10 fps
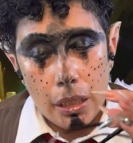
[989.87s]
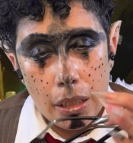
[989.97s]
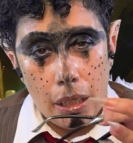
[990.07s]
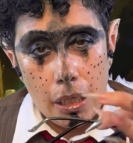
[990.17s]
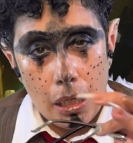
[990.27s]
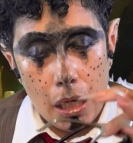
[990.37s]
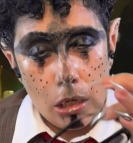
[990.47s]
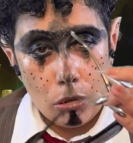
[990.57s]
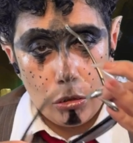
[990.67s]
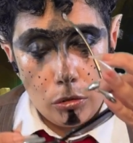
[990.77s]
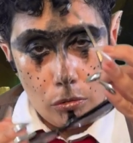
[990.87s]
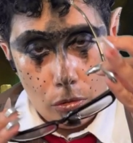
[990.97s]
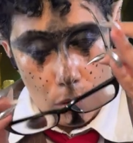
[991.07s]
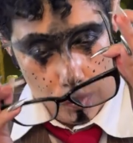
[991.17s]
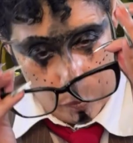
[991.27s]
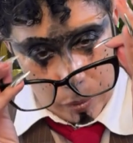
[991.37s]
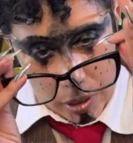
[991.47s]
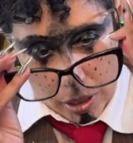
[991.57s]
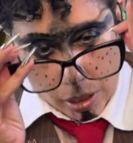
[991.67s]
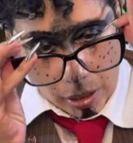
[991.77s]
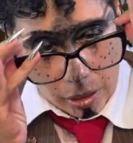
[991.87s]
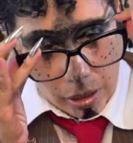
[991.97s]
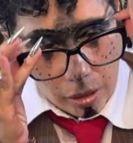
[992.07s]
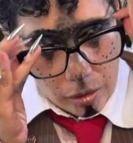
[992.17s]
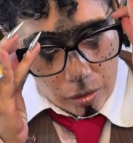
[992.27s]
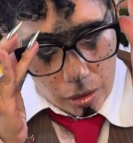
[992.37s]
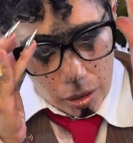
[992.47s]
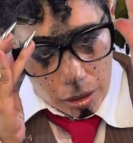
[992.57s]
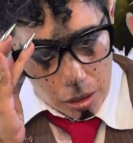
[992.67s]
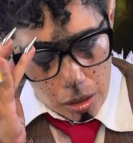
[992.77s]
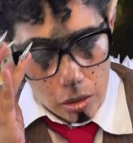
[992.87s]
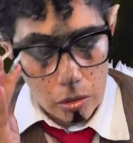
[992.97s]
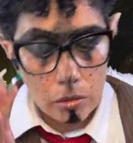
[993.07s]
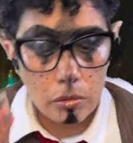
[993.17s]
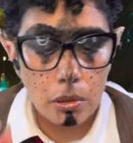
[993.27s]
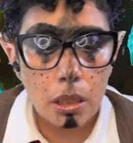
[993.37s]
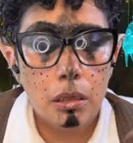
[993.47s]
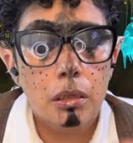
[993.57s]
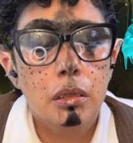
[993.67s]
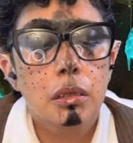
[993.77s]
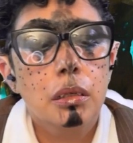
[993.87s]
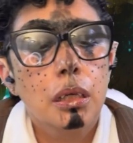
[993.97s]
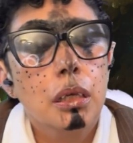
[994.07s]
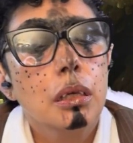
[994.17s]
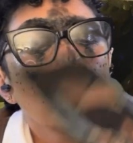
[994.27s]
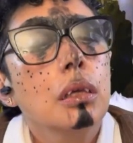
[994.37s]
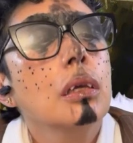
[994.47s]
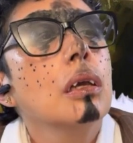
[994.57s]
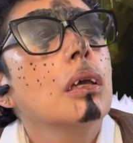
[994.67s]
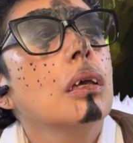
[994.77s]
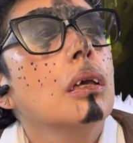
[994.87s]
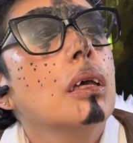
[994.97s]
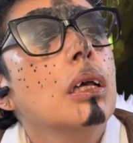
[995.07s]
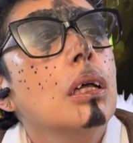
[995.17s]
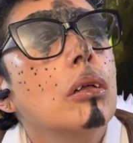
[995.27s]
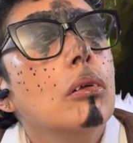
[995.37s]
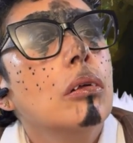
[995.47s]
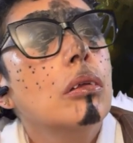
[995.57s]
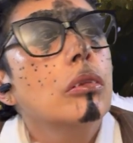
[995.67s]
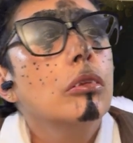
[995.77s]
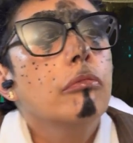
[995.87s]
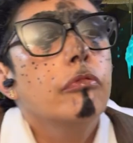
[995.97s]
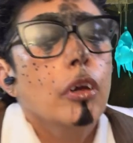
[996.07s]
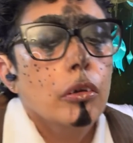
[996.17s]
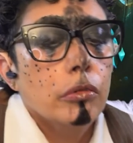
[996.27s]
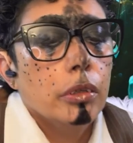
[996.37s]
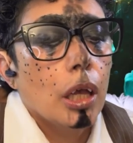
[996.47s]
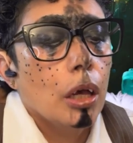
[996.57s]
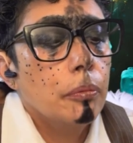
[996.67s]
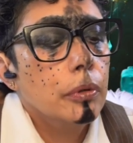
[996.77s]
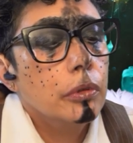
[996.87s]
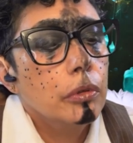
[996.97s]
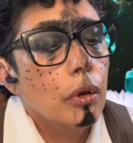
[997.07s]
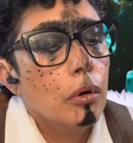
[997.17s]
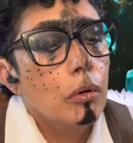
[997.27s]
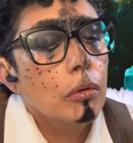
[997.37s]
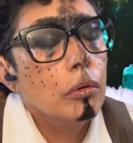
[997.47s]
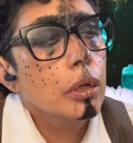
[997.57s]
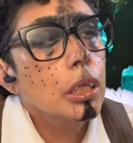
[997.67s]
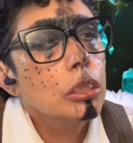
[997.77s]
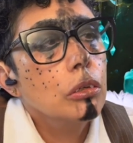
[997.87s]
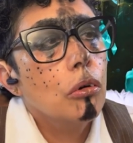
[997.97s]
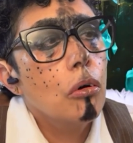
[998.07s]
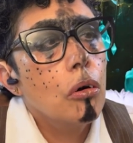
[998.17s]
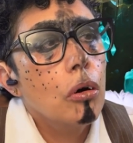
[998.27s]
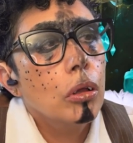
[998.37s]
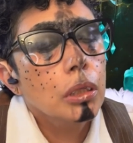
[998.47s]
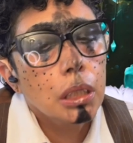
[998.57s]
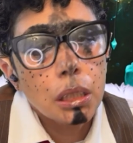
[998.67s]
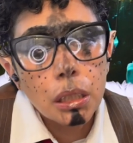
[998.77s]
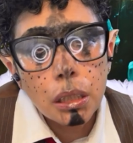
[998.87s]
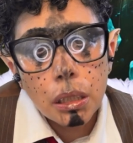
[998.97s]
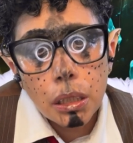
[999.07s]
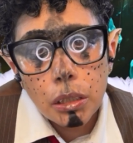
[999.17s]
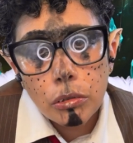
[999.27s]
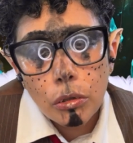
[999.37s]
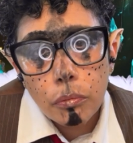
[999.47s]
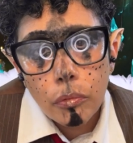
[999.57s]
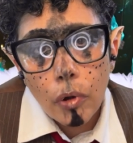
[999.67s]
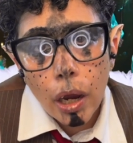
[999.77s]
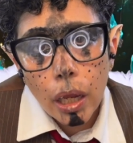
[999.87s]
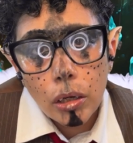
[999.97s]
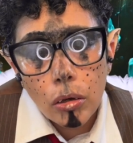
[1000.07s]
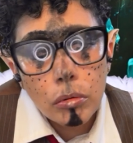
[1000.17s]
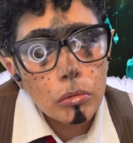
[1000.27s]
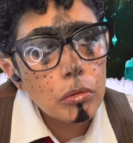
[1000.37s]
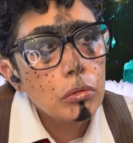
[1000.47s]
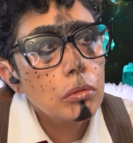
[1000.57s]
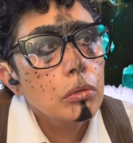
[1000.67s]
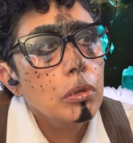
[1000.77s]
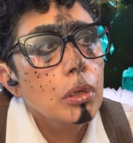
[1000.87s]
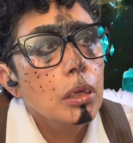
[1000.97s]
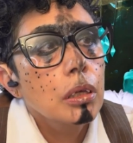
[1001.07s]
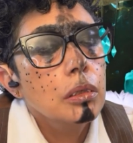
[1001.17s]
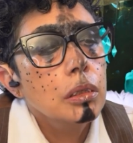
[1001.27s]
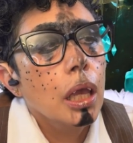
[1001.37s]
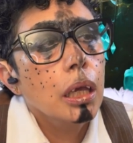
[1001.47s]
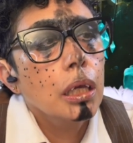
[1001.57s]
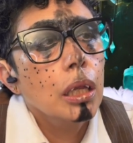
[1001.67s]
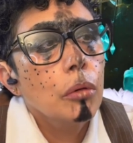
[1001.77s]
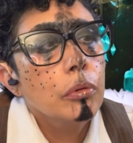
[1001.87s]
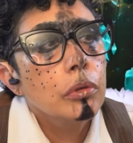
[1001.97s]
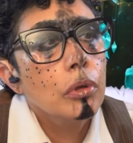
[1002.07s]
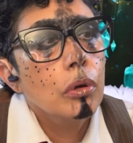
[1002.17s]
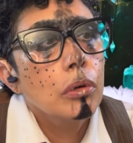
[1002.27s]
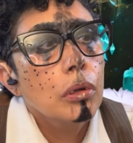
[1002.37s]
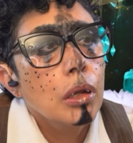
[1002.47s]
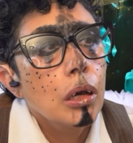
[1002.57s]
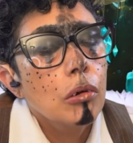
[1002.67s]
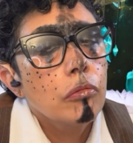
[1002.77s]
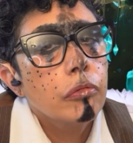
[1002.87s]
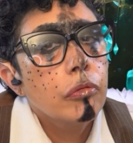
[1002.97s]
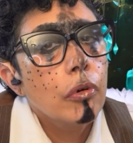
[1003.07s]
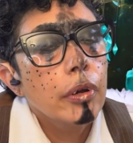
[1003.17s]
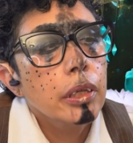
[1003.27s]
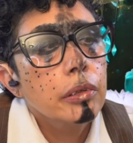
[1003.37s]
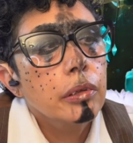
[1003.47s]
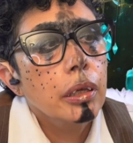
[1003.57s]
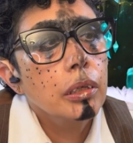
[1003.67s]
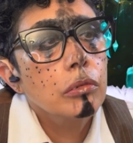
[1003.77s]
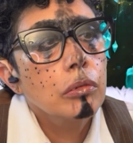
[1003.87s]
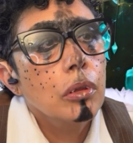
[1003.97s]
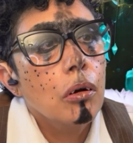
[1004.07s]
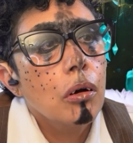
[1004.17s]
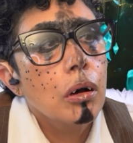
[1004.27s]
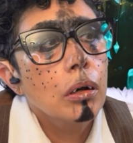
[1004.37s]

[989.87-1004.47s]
an actual package like this, you can see the first episode is called The Sopranos. Second episode, 46 long.